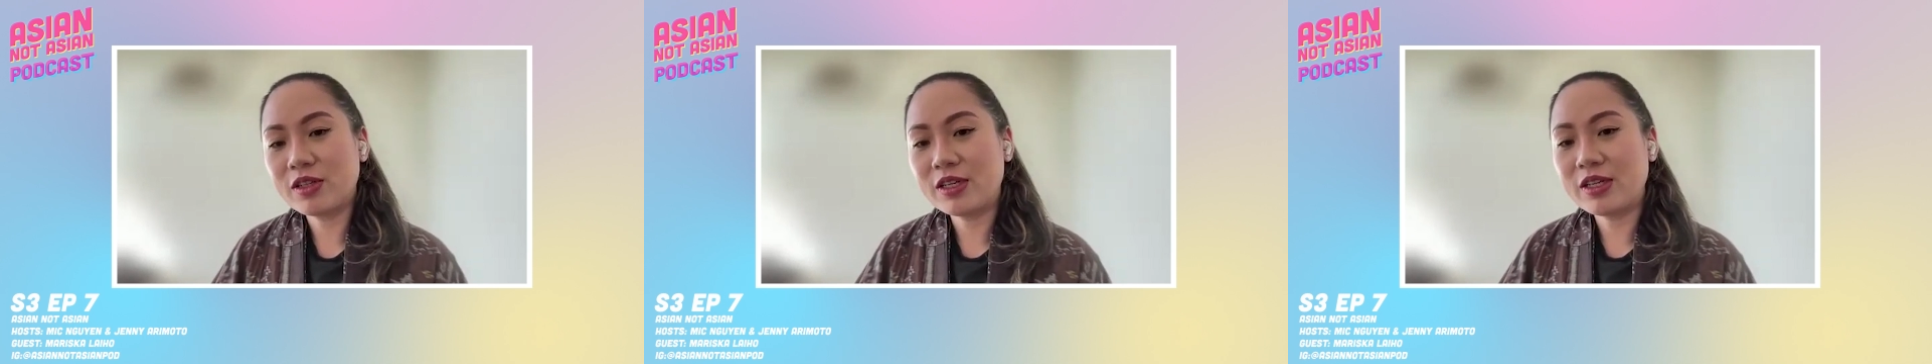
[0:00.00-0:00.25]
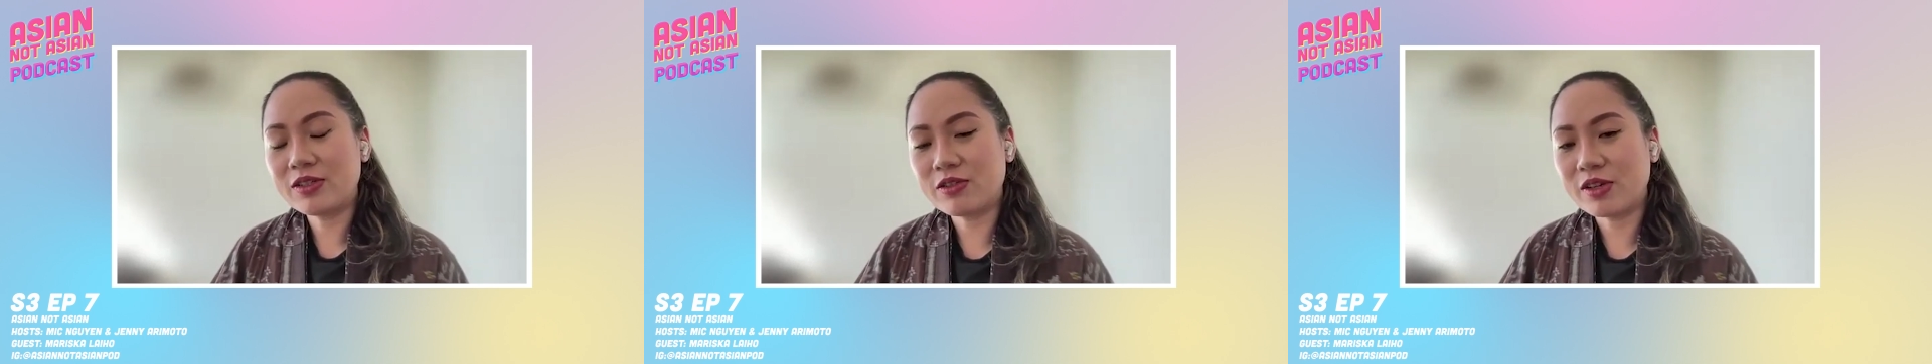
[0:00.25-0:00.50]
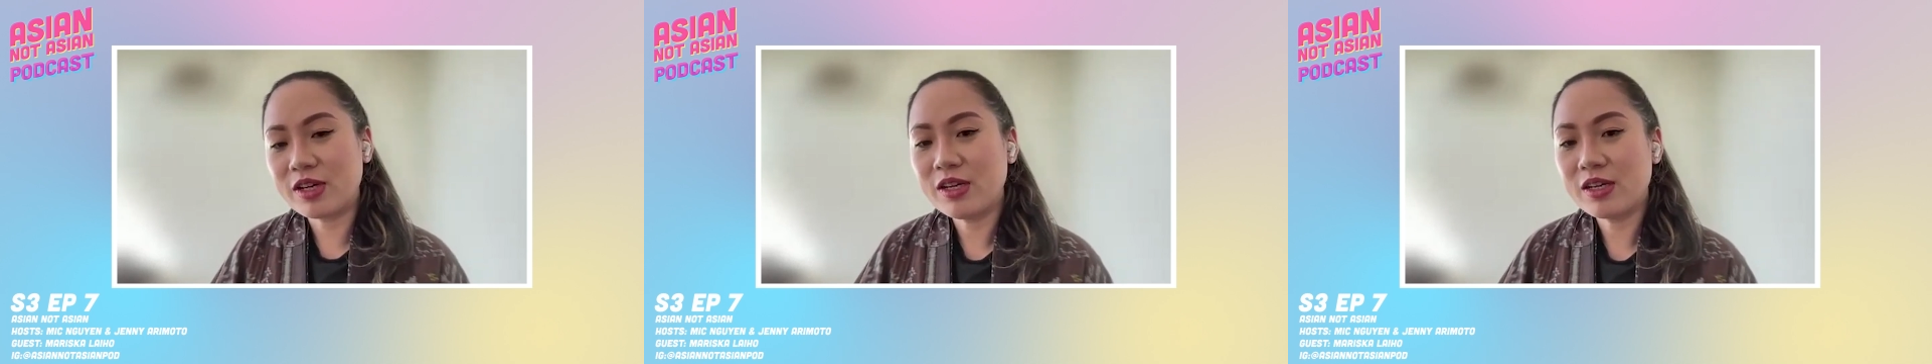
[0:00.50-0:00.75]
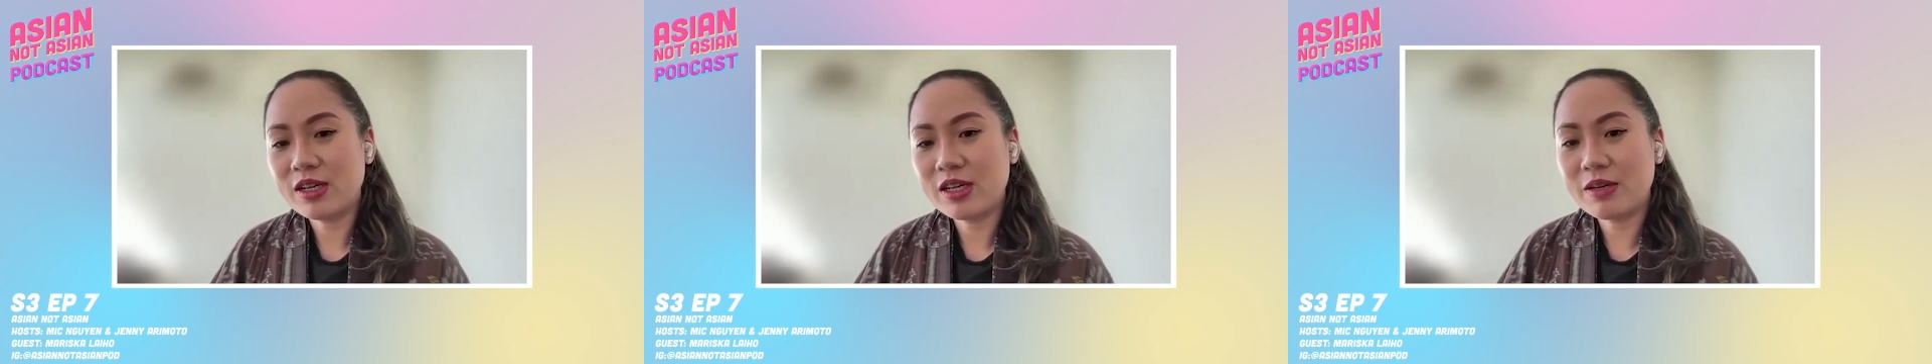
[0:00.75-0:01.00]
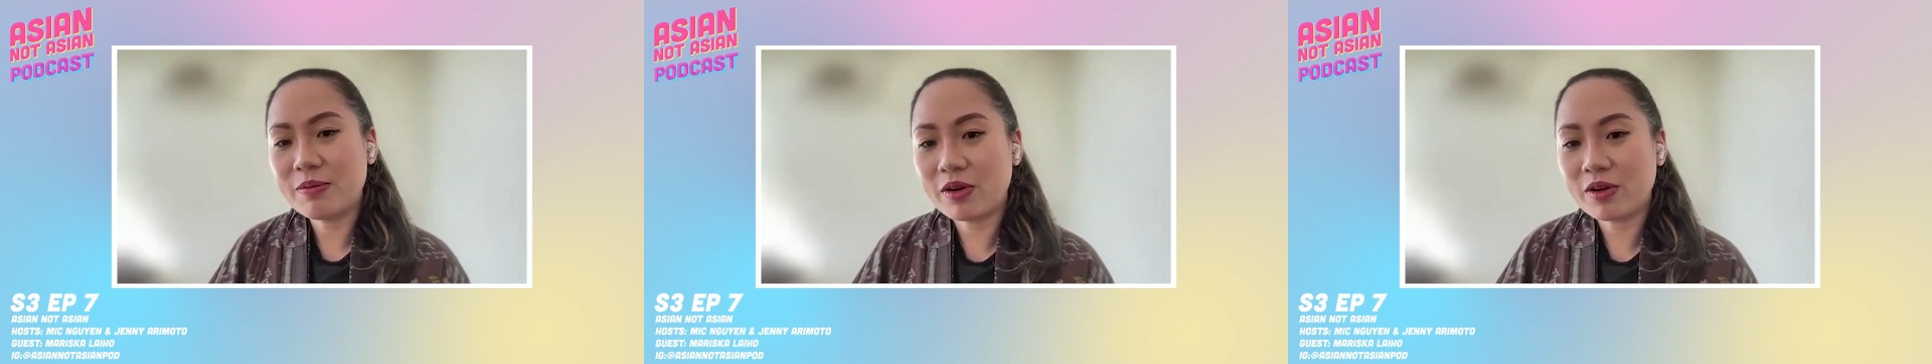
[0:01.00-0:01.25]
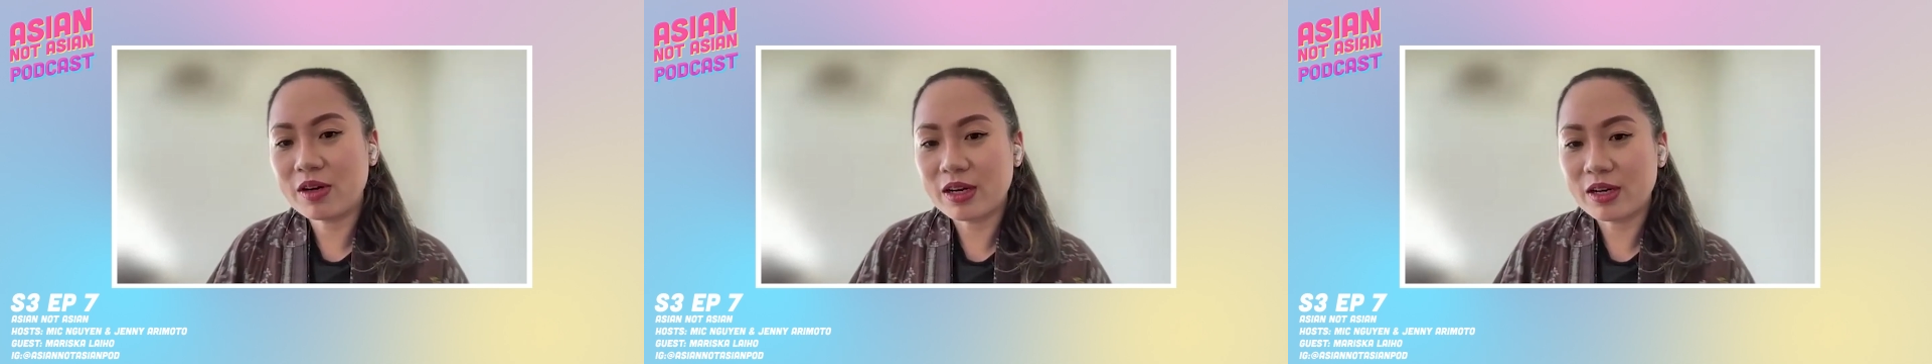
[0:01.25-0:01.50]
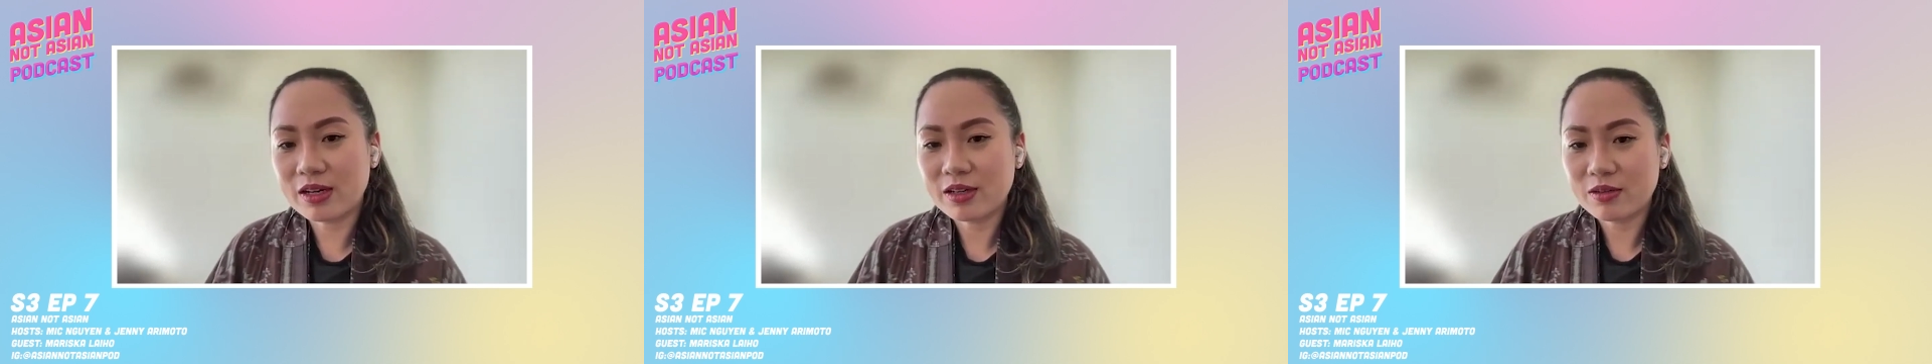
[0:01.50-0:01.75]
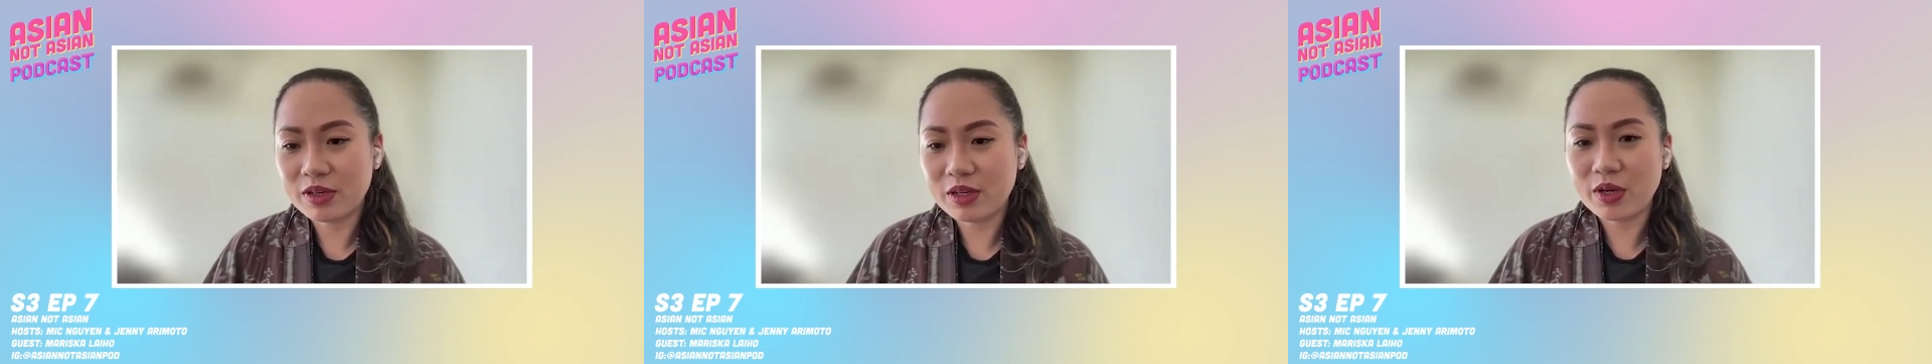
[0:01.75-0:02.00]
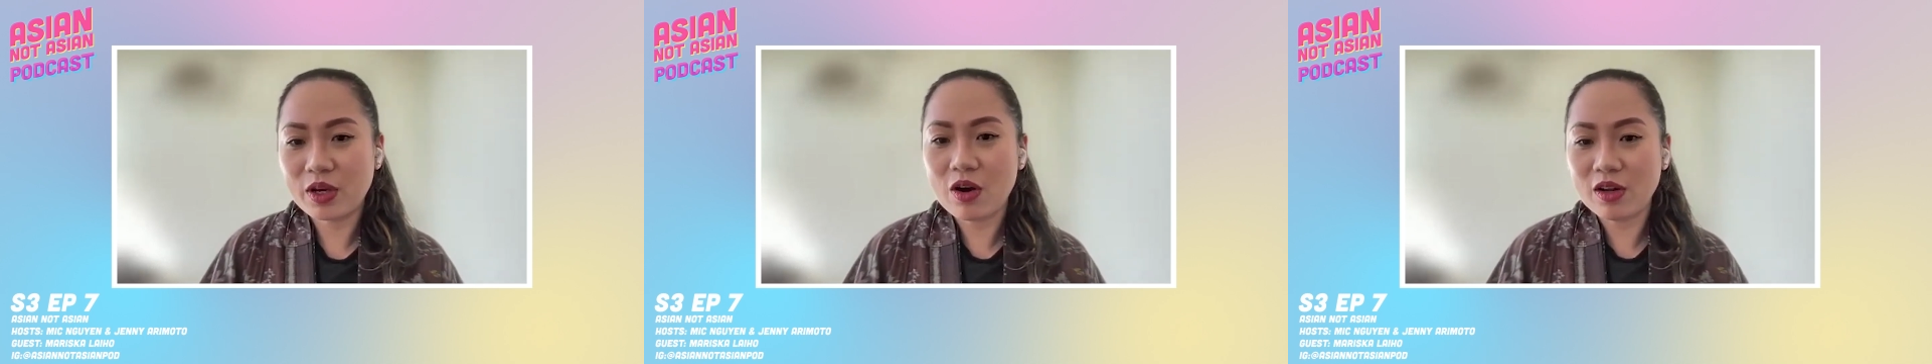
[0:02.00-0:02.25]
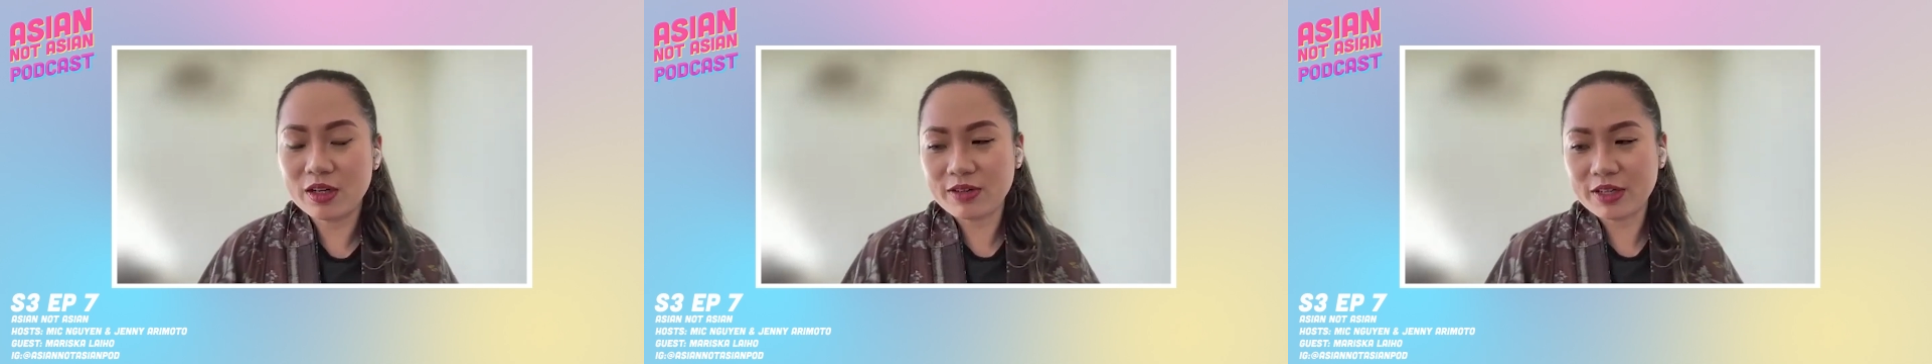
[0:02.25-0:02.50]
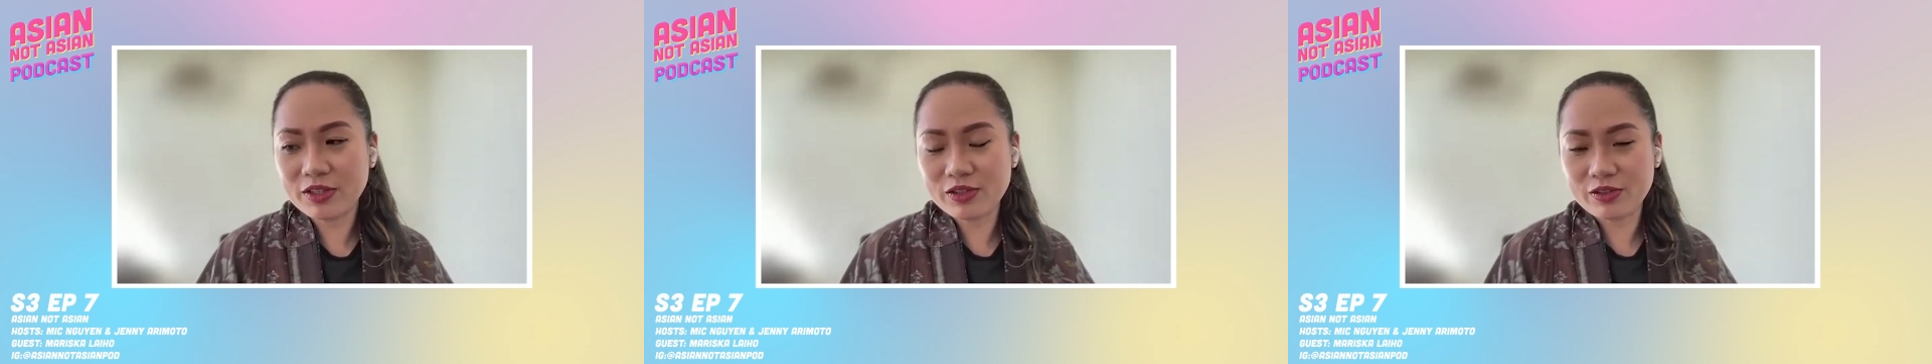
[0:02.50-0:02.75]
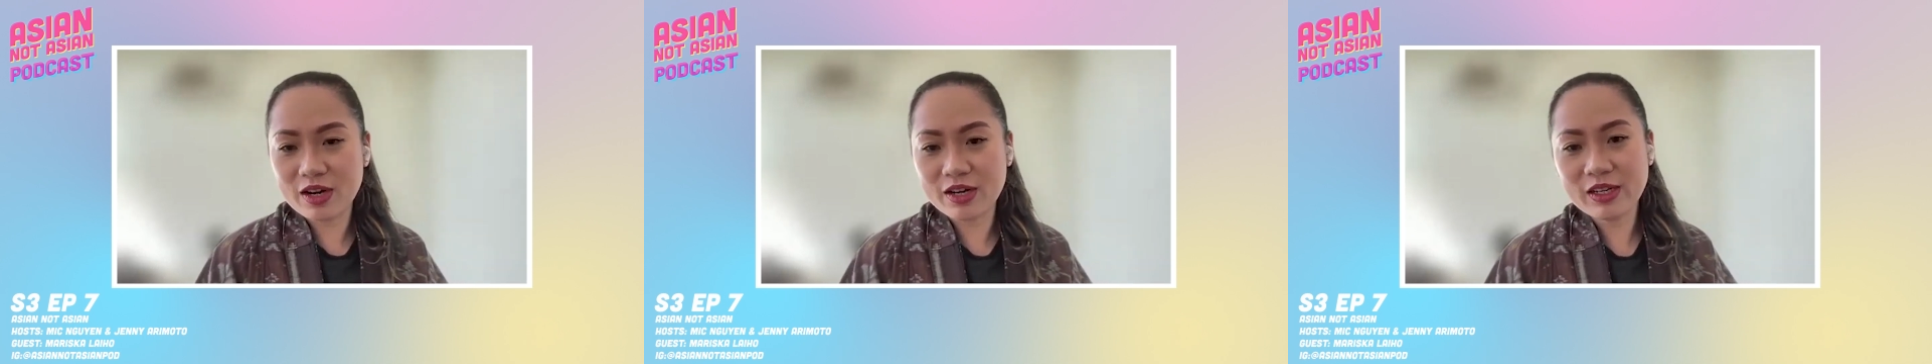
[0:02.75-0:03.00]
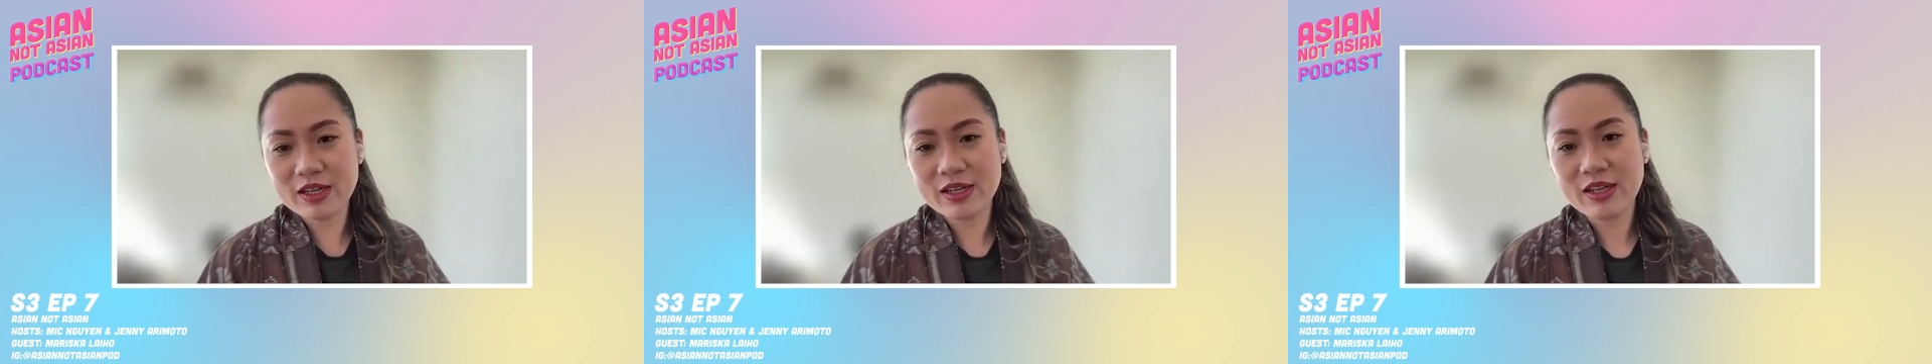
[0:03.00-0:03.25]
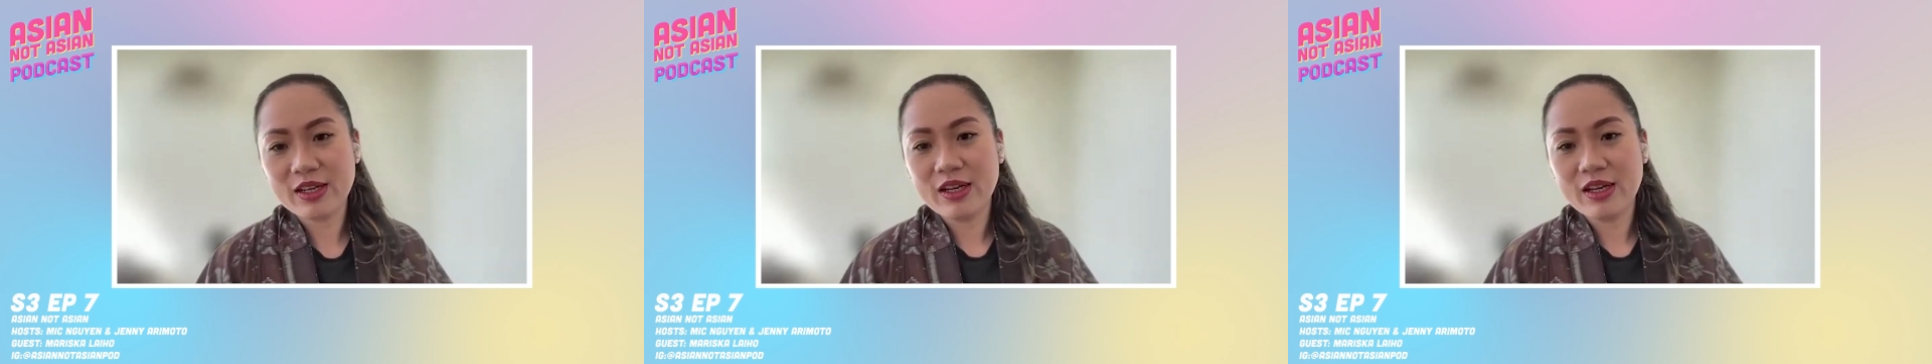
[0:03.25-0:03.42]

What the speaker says: industry in America. We call it a restaurant.